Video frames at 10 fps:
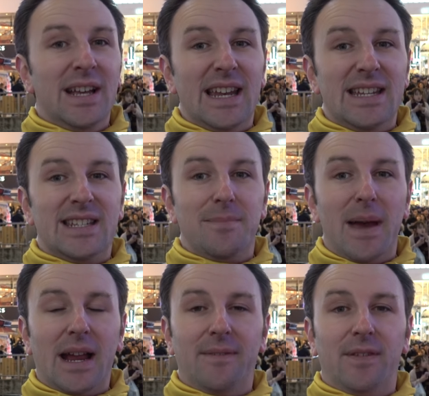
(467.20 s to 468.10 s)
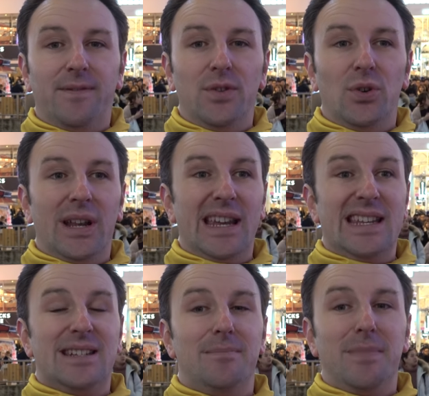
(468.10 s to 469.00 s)
It is the mecca for food.
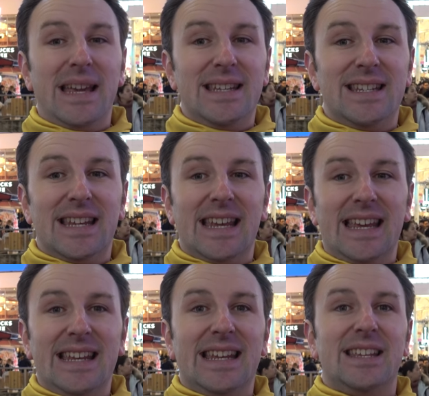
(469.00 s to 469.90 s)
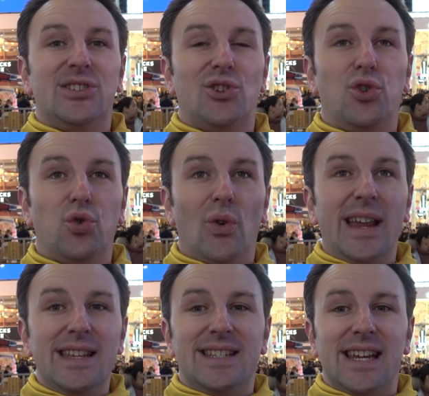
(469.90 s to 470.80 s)
It is amazing. It is
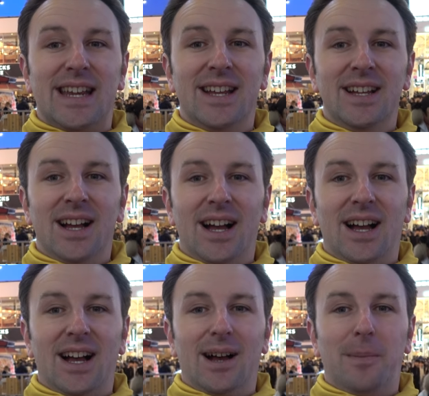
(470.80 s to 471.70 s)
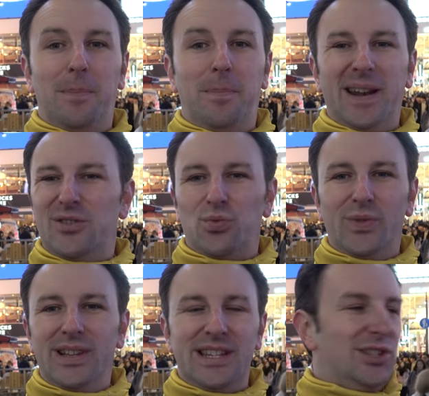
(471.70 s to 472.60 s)
crazy, but it's
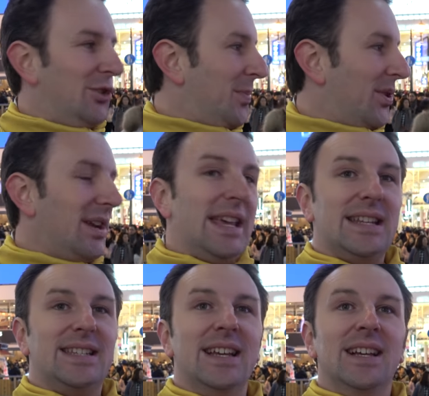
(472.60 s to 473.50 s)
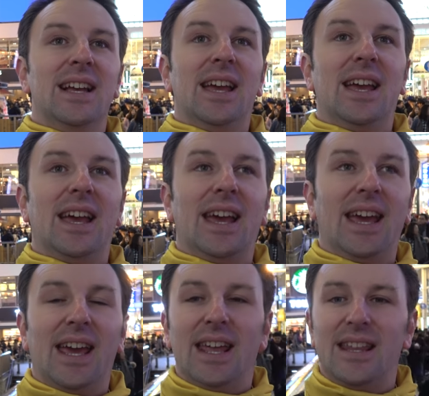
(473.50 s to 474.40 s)
really super neat.
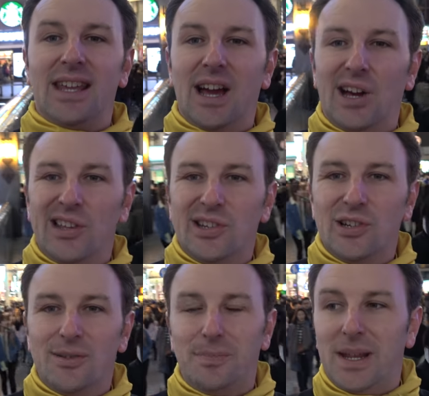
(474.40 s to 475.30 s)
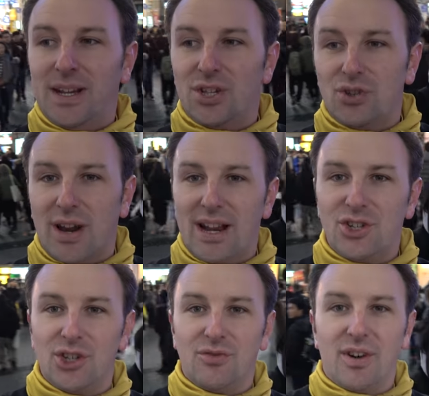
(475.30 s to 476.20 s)
And the other big
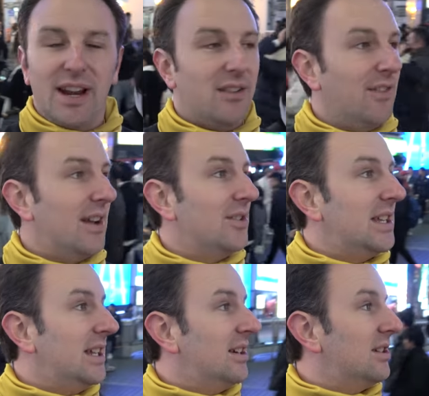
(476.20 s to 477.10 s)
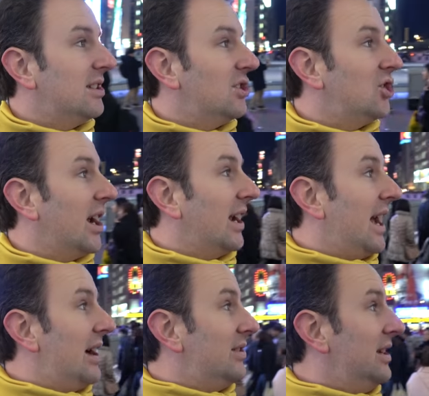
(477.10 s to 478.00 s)
attraction right around here to check
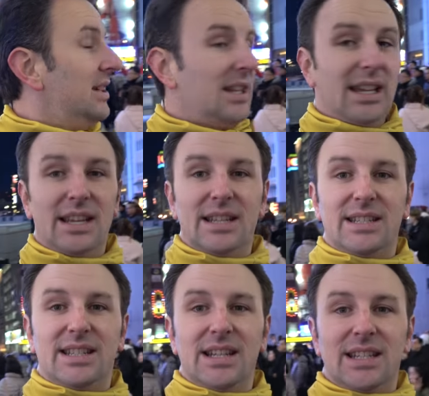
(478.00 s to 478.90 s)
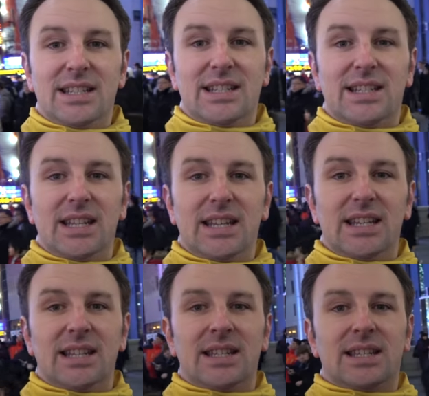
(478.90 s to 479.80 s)
out is
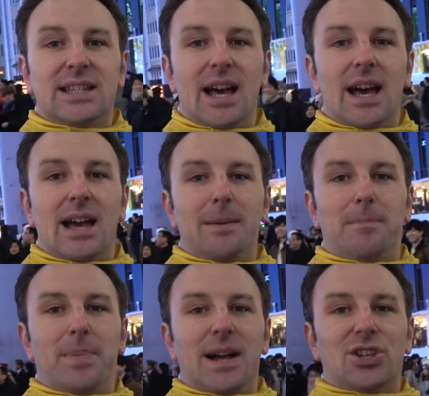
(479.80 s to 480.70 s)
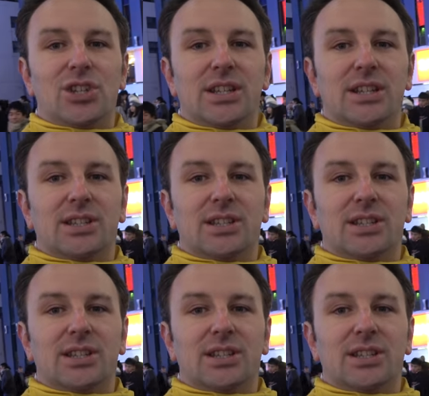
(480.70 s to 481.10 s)
Sensai Bashi